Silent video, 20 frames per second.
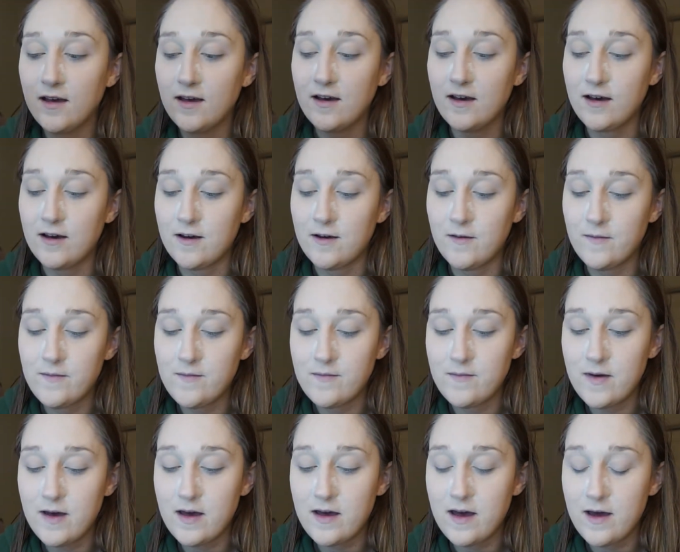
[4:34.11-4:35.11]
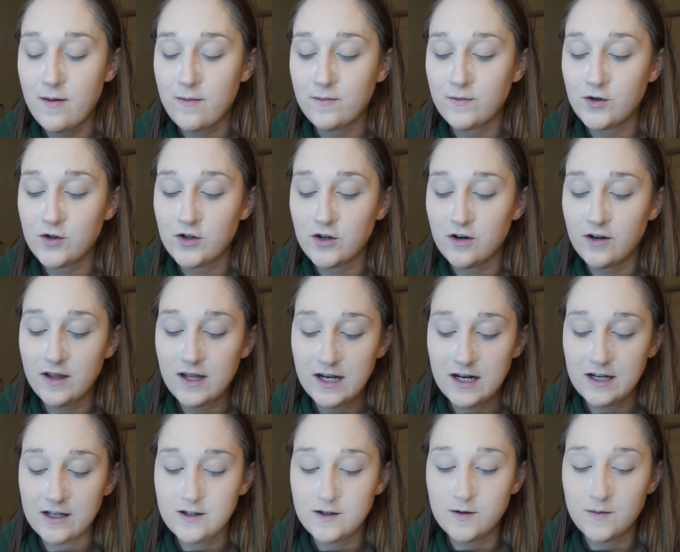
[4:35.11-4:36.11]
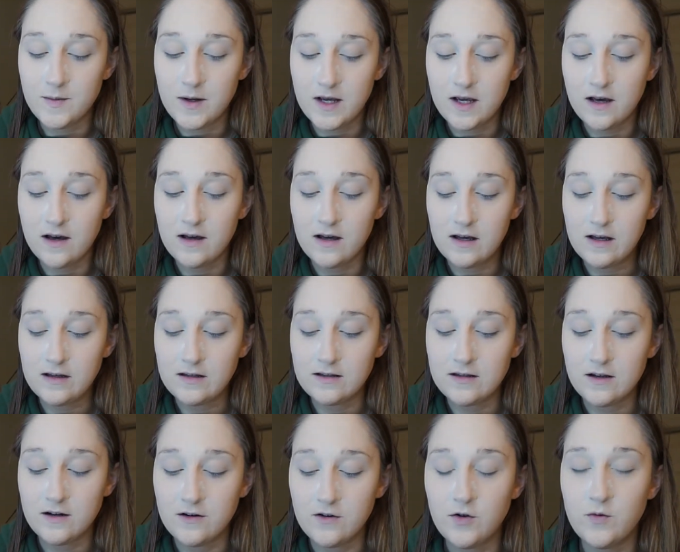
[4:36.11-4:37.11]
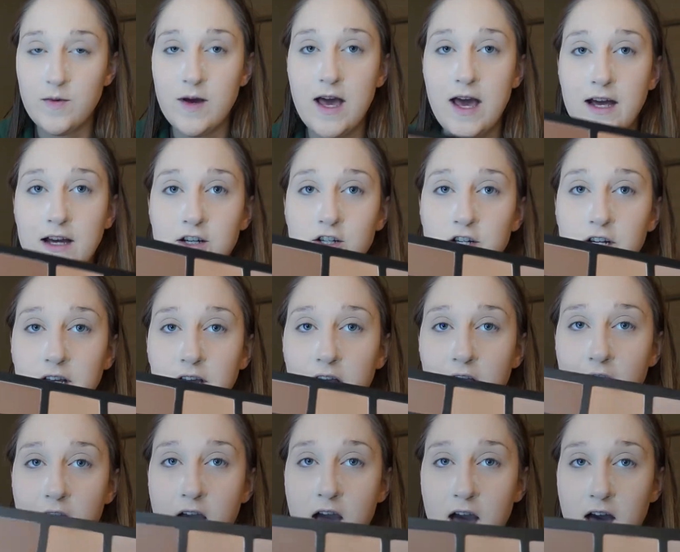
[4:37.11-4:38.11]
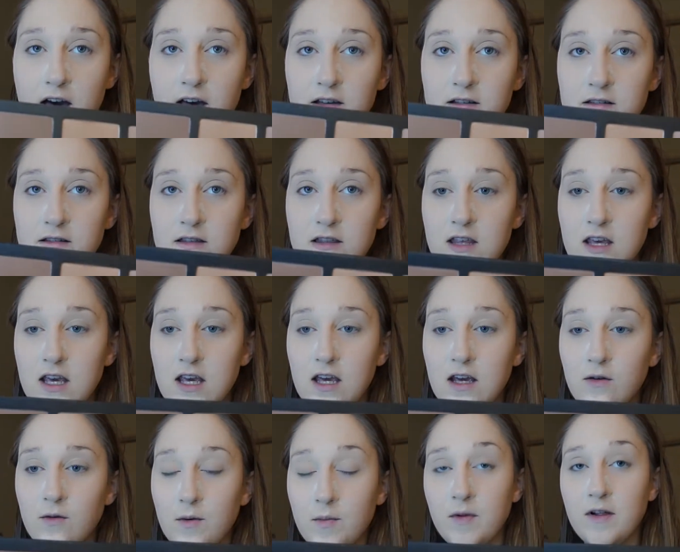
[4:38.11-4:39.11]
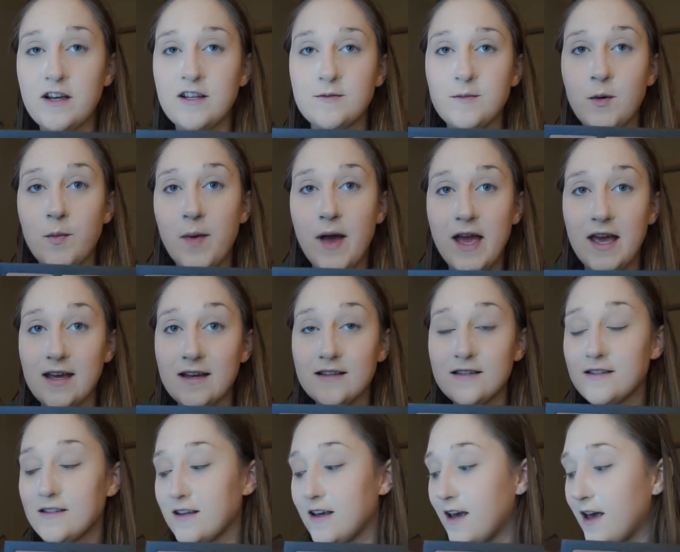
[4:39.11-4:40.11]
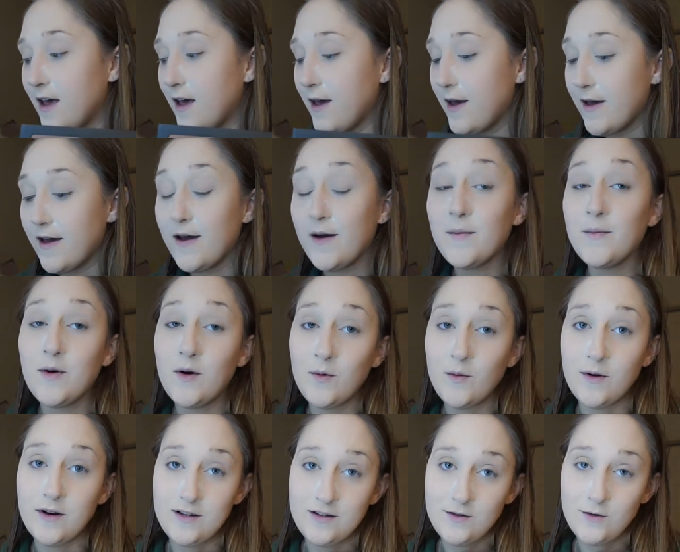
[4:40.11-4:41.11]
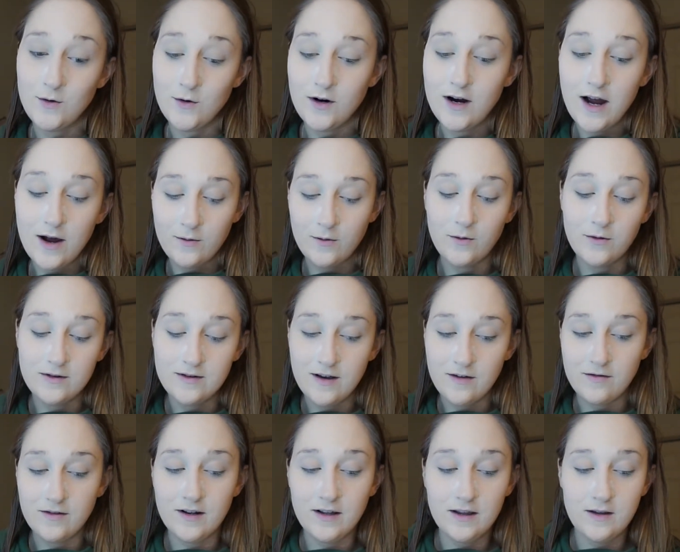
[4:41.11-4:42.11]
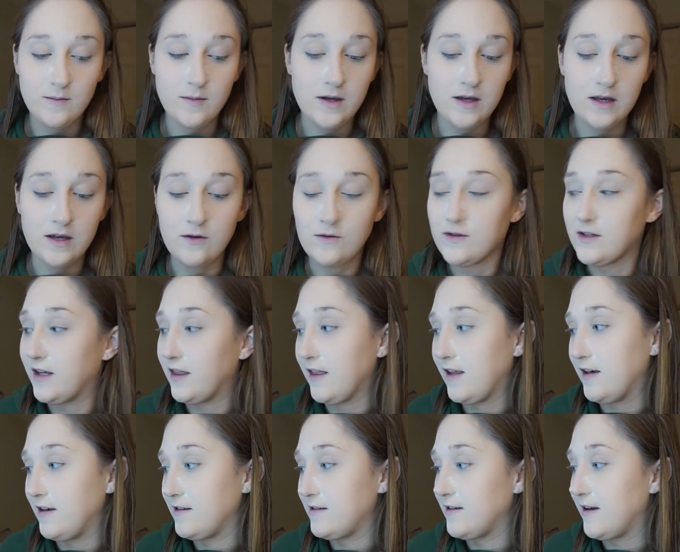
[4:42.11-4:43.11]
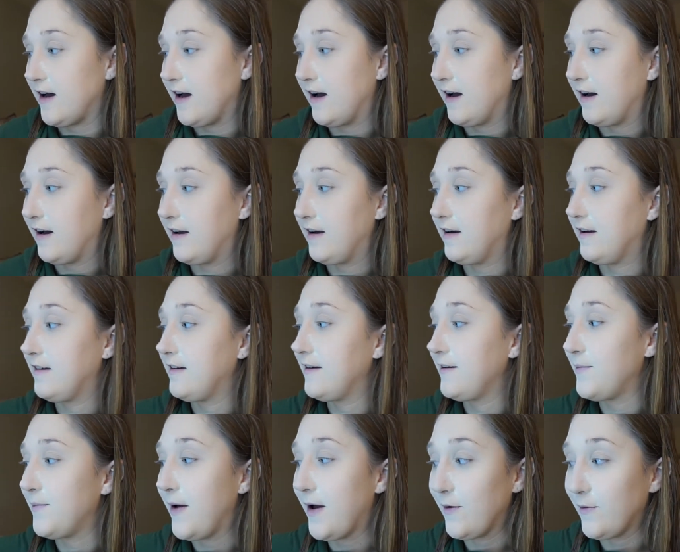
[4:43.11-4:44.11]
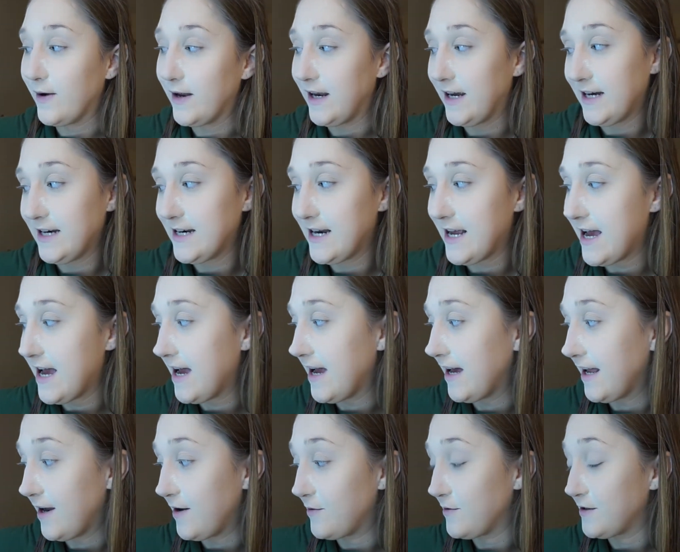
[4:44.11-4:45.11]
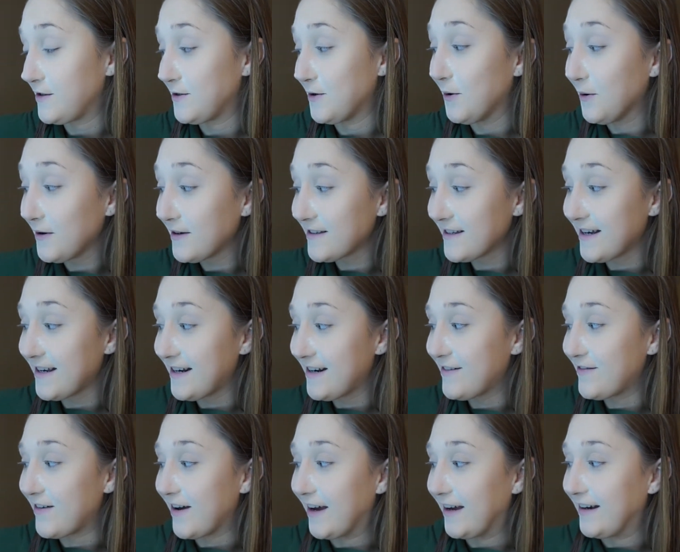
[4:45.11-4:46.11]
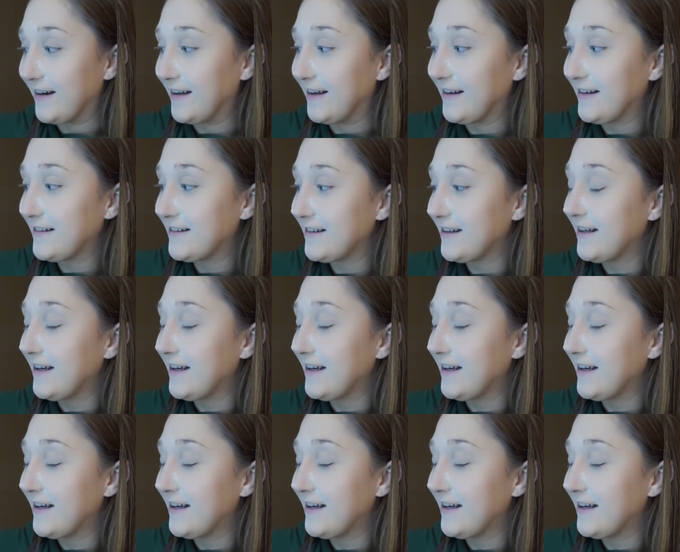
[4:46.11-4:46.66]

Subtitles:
I'm sure that it's because their new packaging has the replaceable pans, but what a score. I will definitely be using this on my wedding day, and I was so excited to find it.